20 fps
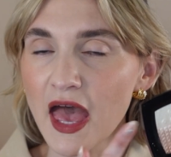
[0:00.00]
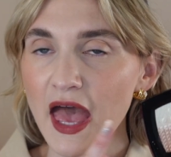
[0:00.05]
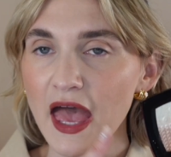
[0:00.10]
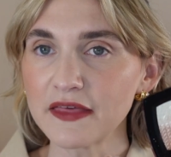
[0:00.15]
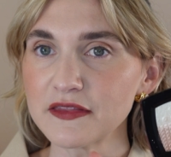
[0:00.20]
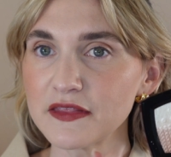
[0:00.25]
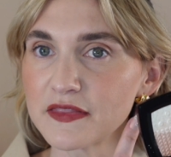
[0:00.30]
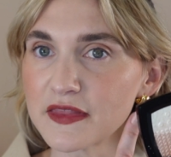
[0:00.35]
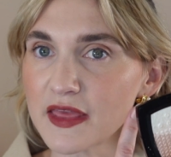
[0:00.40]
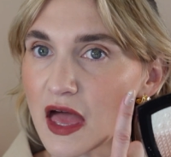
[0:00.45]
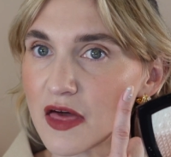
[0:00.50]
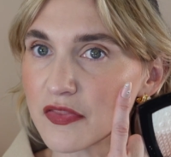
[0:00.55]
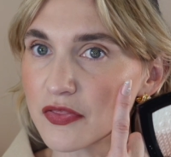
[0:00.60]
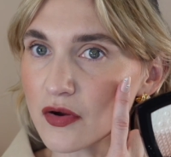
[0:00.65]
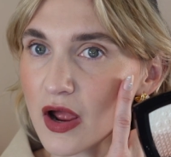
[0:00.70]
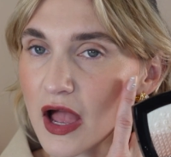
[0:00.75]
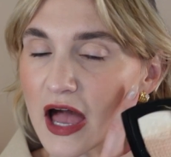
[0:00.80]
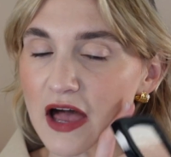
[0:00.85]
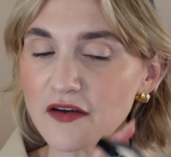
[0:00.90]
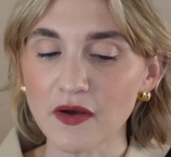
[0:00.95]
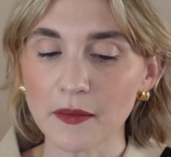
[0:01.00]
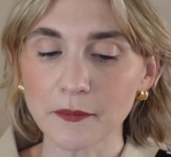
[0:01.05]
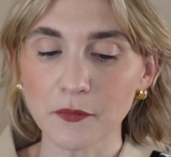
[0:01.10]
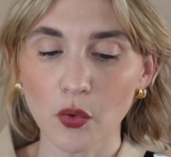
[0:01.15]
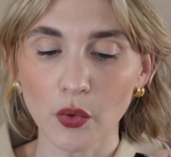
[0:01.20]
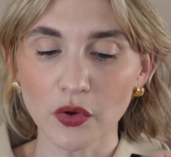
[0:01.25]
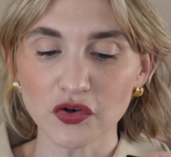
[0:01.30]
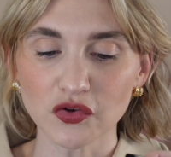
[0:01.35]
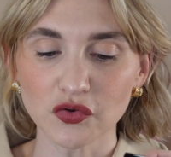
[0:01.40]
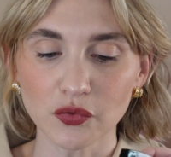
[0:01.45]
and then the other half I'm
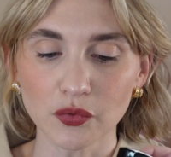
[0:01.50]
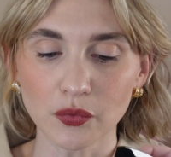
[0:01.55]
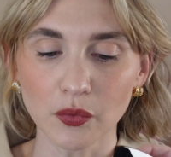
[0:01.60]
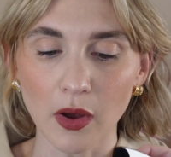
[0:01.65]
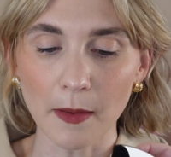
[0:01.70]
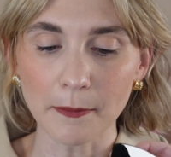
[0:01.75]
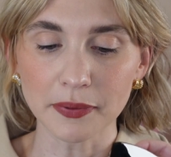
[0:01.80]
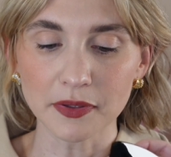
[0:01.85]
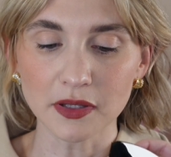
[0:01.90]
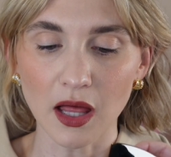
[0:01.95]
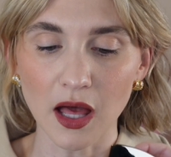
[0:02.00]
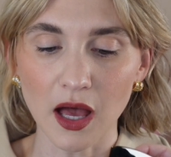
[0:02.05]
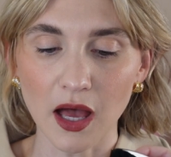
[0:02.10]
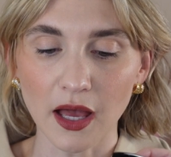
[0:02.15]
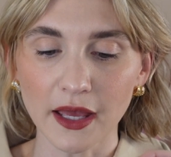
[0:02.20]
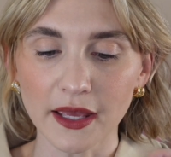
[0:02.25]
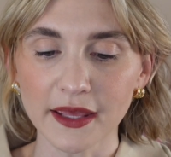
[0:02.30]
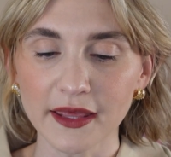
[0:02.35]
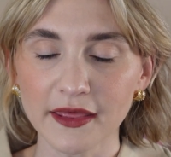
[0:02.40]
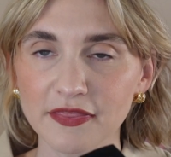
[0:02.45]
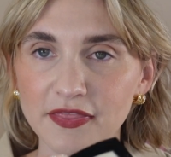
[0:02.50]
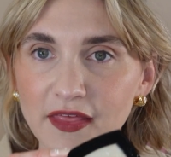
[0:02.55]
going to apply